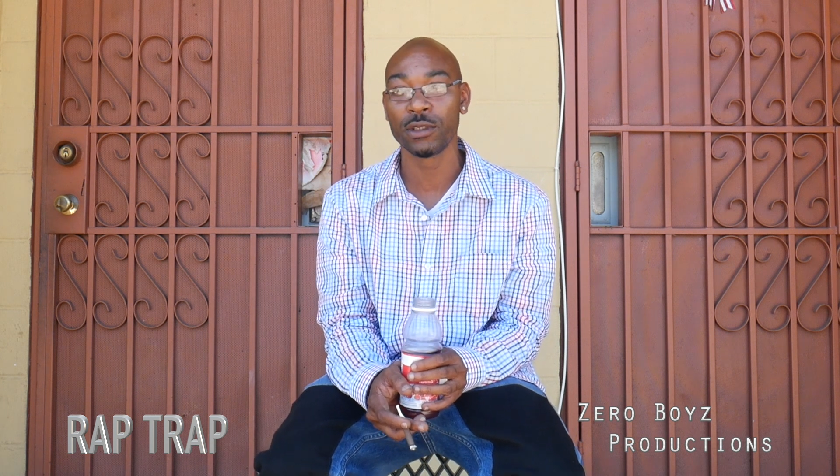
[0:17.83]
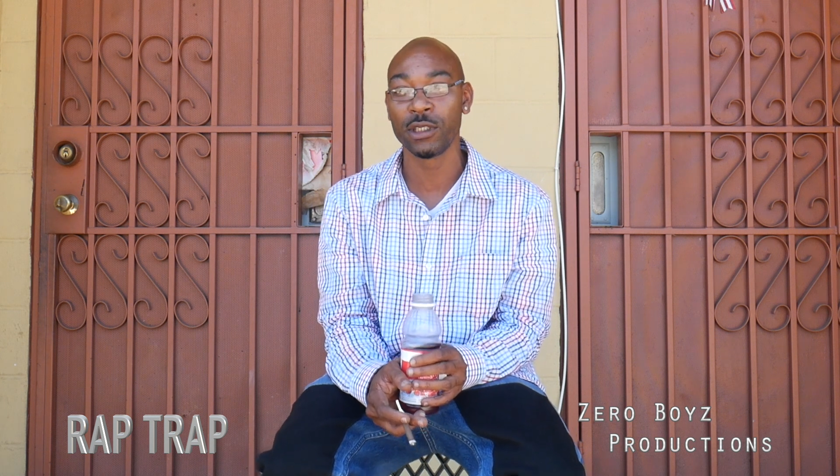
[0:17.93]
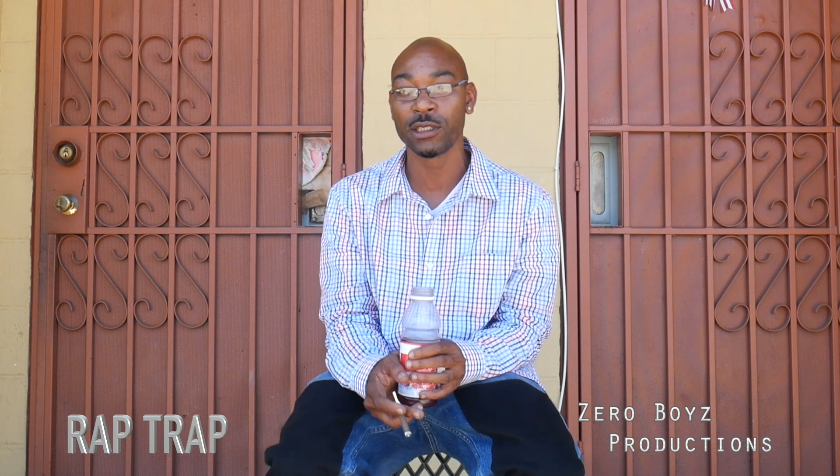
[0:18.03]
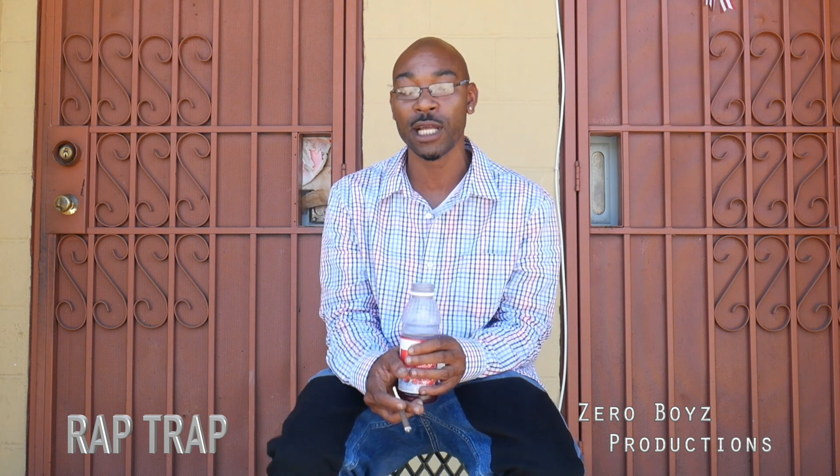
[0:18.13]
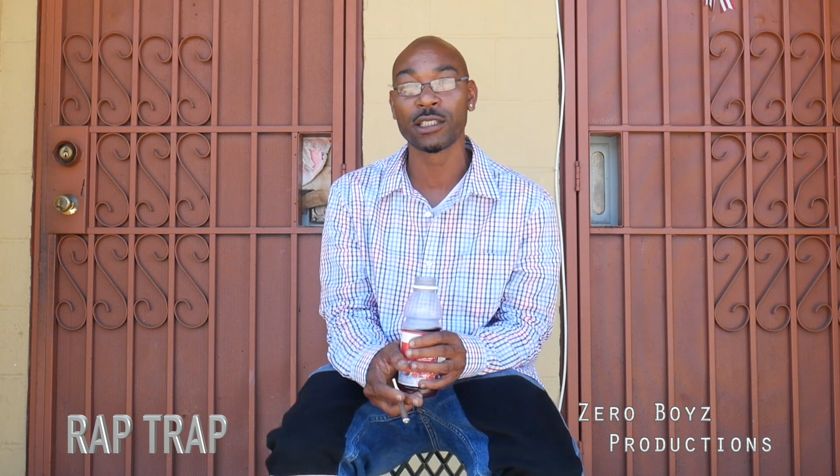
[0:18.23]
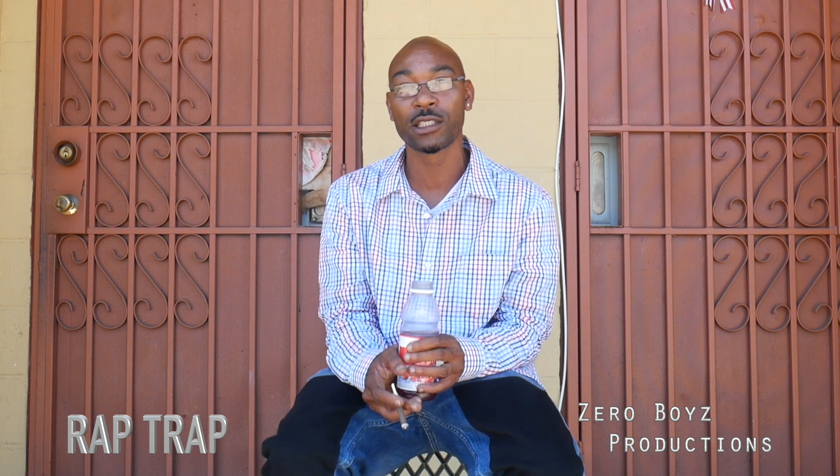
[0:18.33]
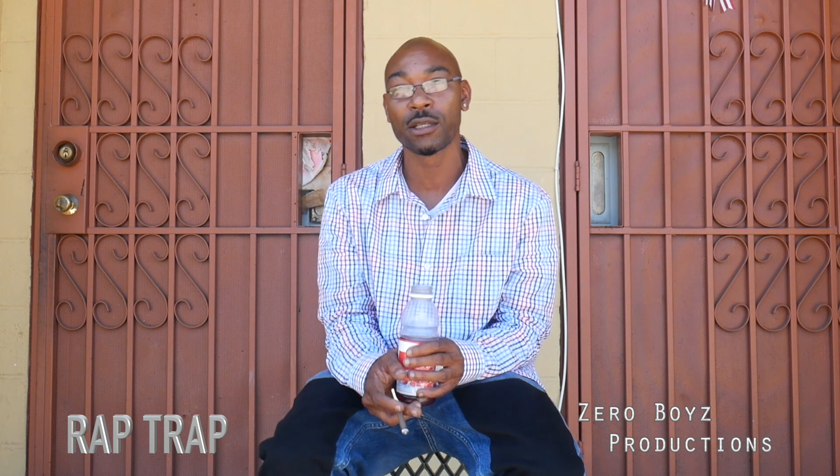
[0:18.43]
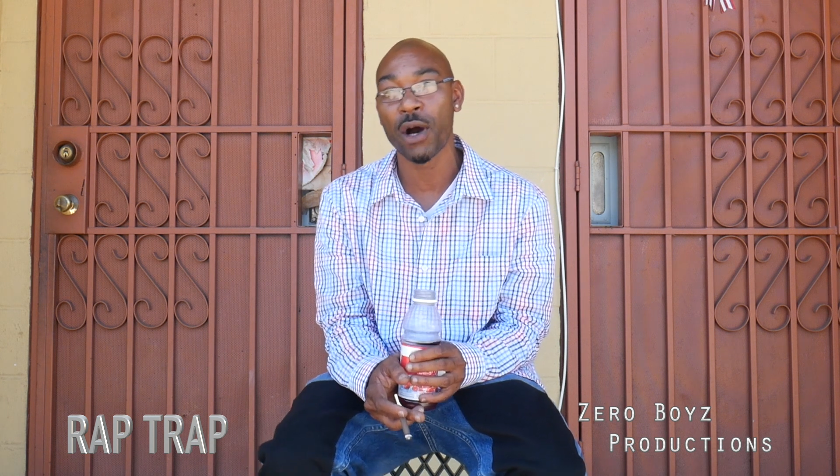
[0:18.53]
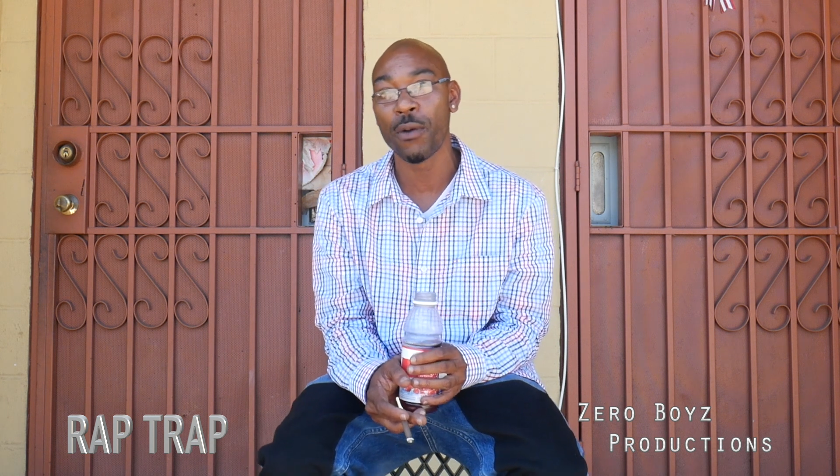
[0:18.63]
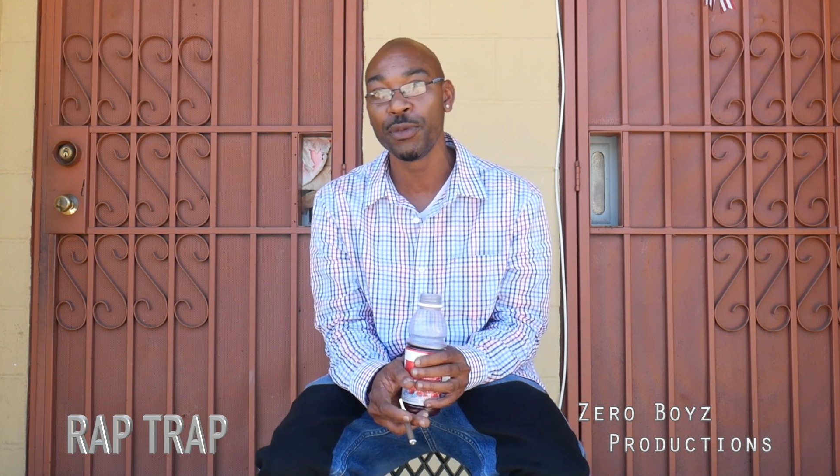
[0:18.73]
It's not just
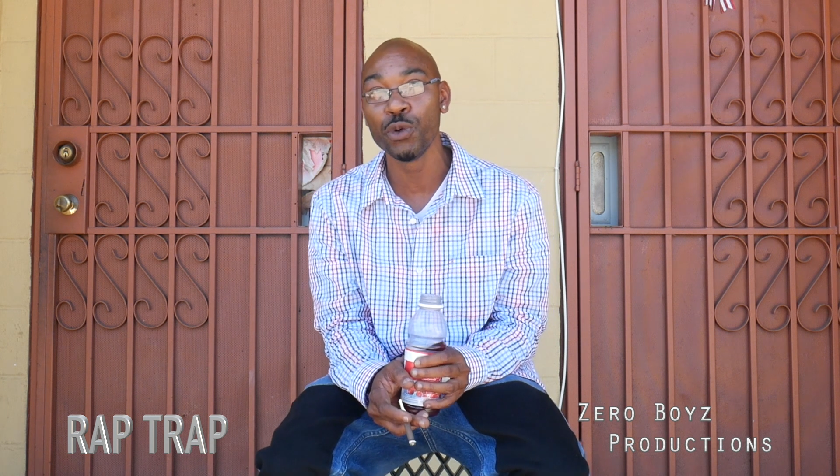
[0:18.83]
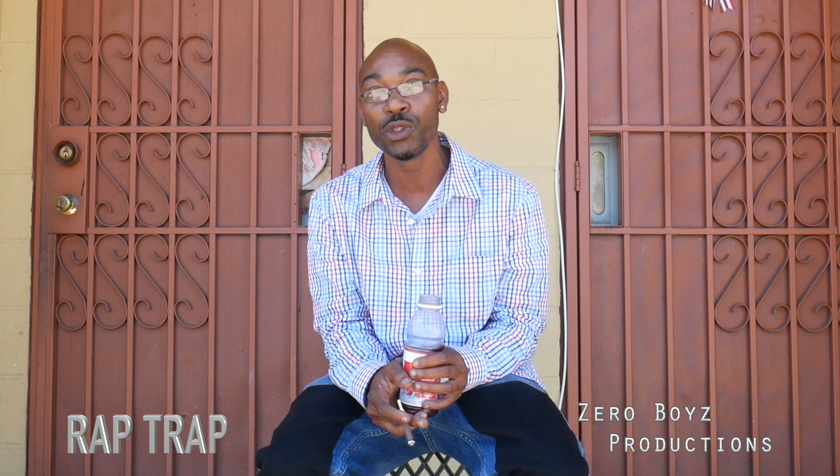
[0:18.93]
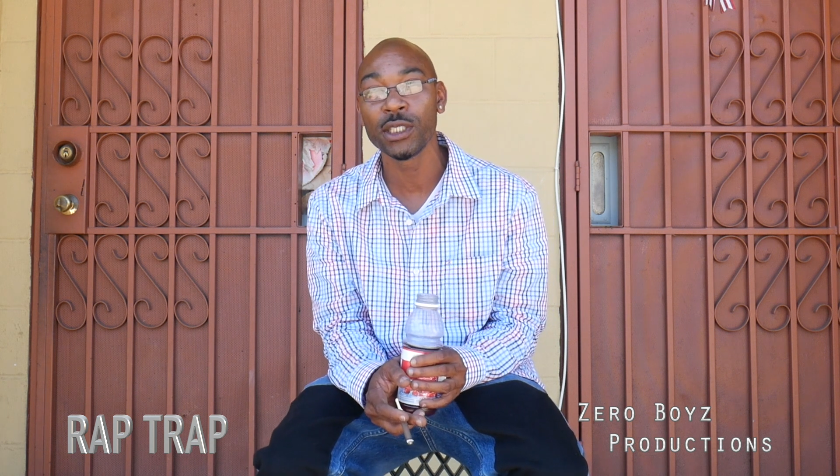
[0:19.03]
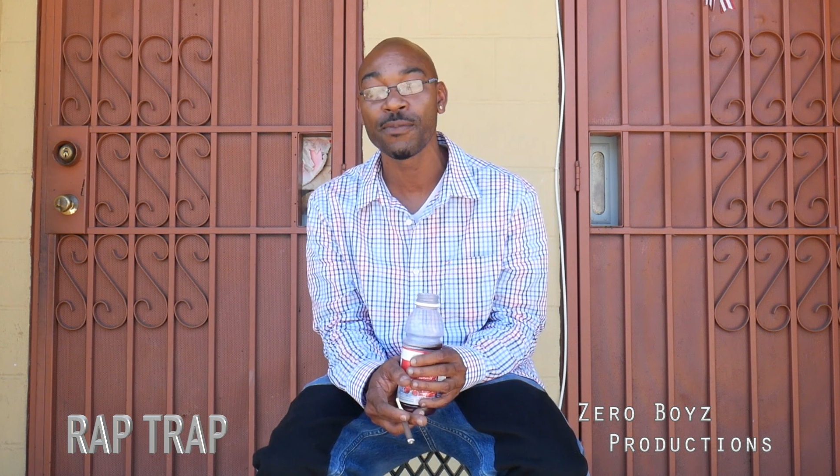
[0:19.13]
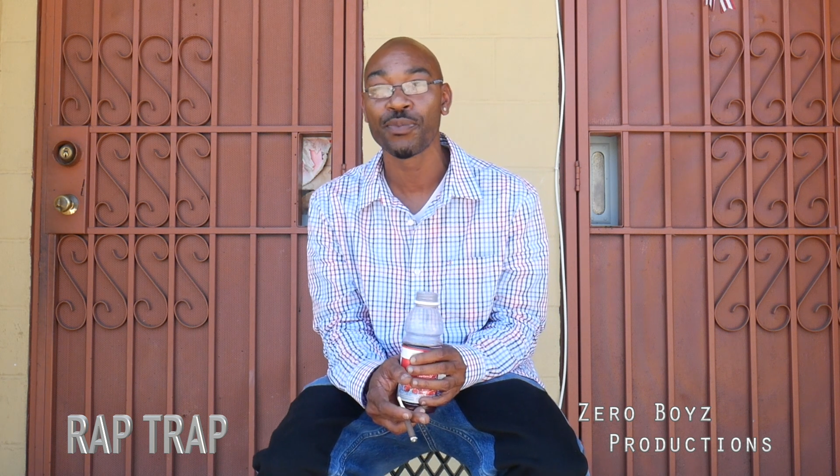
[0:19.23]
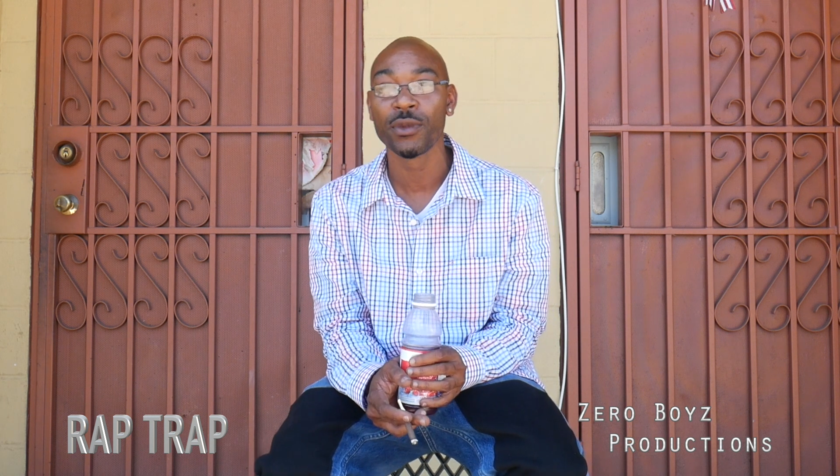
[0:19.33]
about music,